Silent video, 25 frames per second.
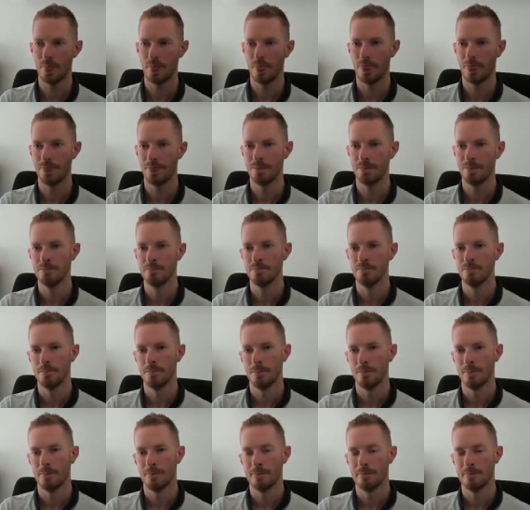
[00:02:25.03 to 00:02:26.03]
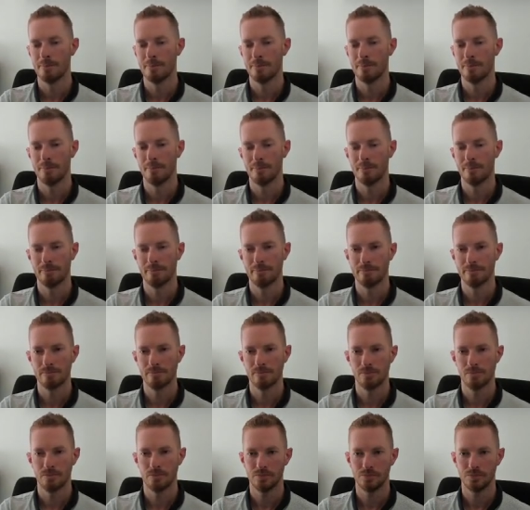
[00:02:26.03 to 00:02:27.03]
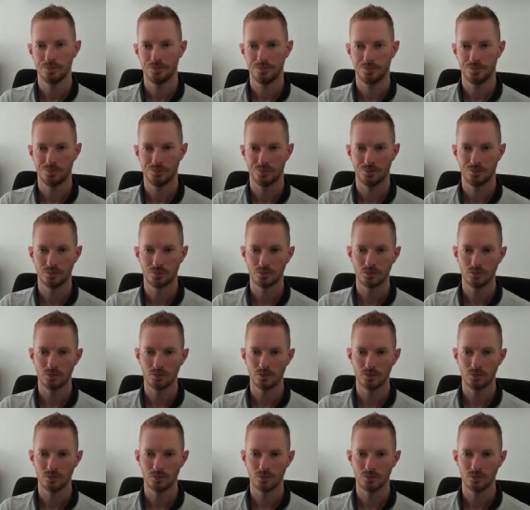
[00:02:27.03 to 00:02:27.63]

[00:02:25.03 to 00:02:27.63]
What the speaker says: Nobody speaks.